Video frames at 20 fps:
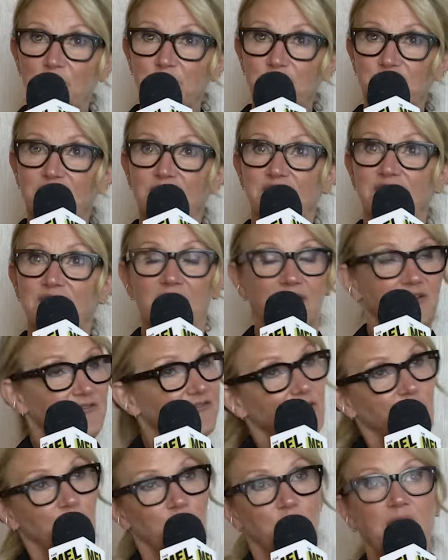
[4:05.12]
posted
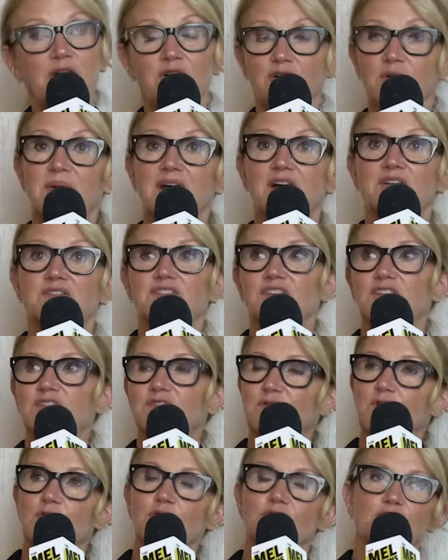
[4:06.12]
of her whereabouts.
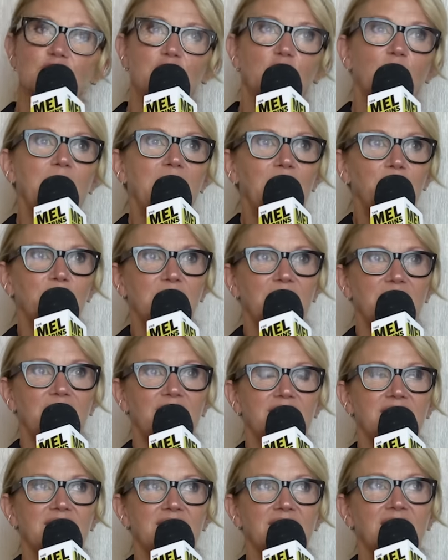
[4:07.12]
It's for her to go out
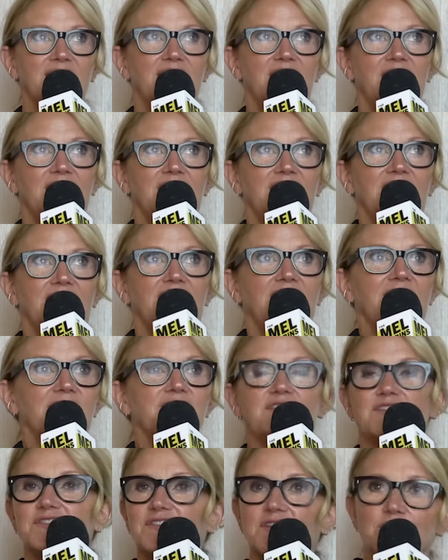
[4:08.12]
and
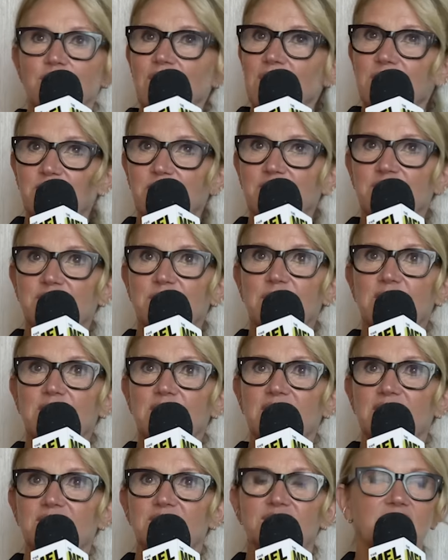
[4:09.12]
have this incredible
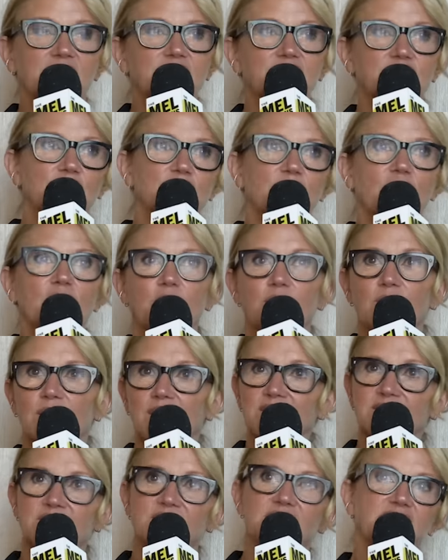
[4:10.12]
experience and to grow
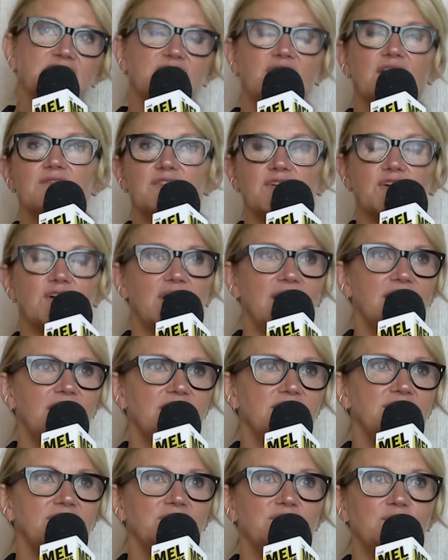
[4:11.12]
and to discover
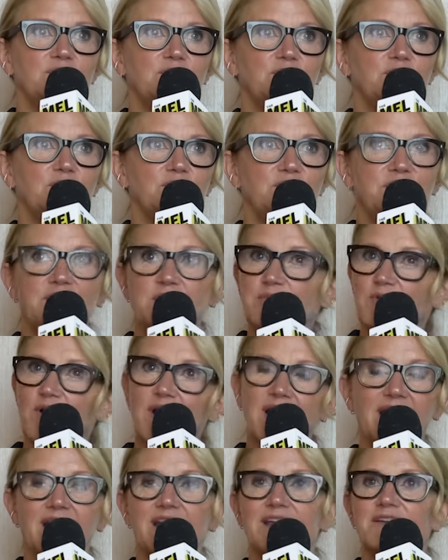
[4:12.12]
and to be
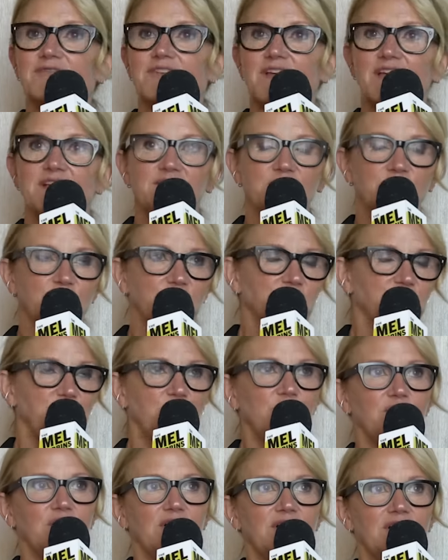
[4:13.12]
brave and to
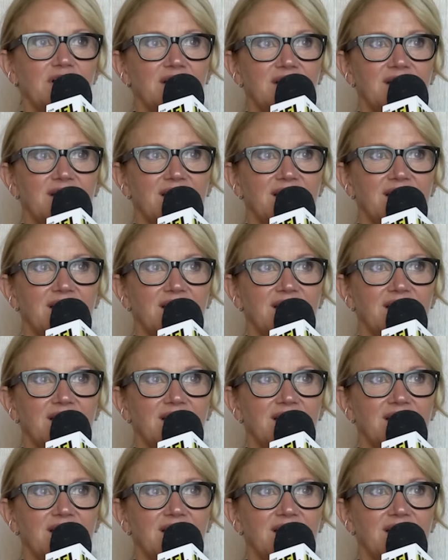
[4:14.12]
explore.